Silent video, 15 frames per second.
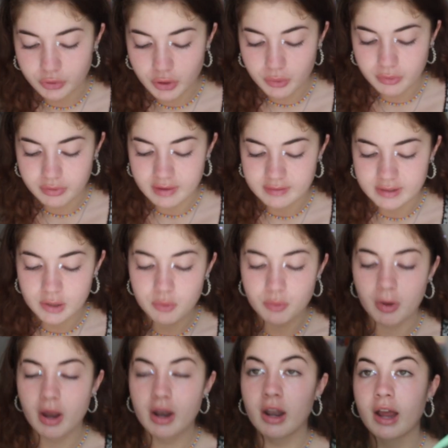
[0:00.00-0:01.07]
Also got this
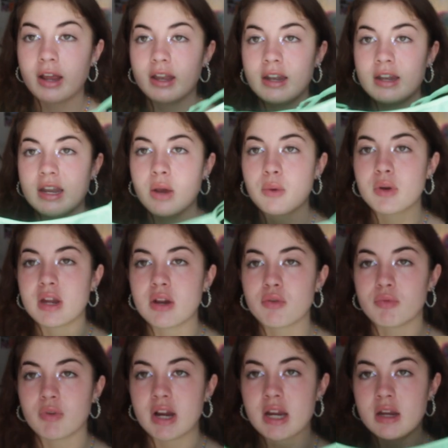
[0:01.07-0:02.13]
little like neony
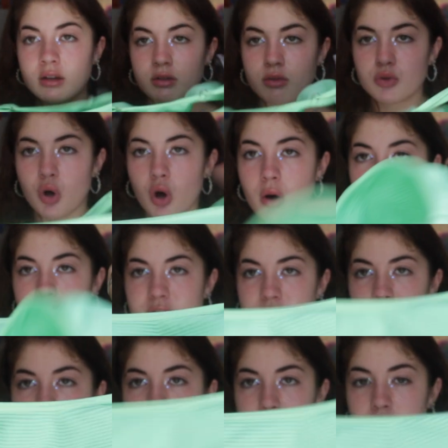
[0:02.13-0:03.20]
green top, which
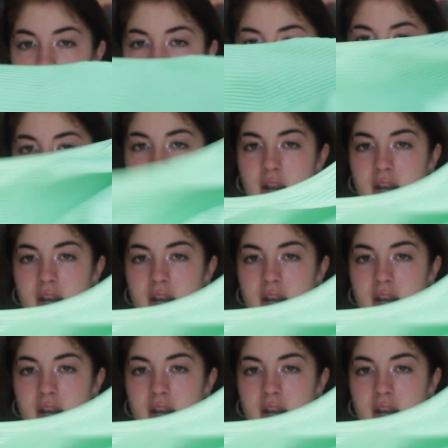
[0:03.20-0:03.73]
is super cute.